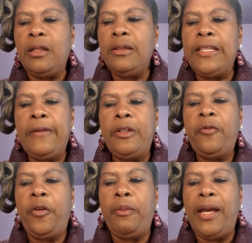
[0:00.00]
living
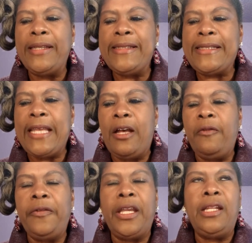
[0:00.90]
for myself
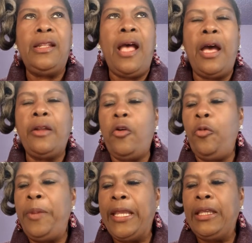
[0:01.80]
and not
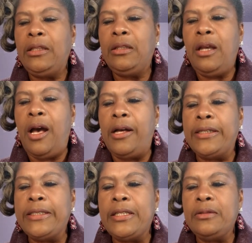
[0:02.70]
obeying
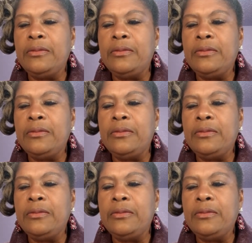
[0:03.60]
God.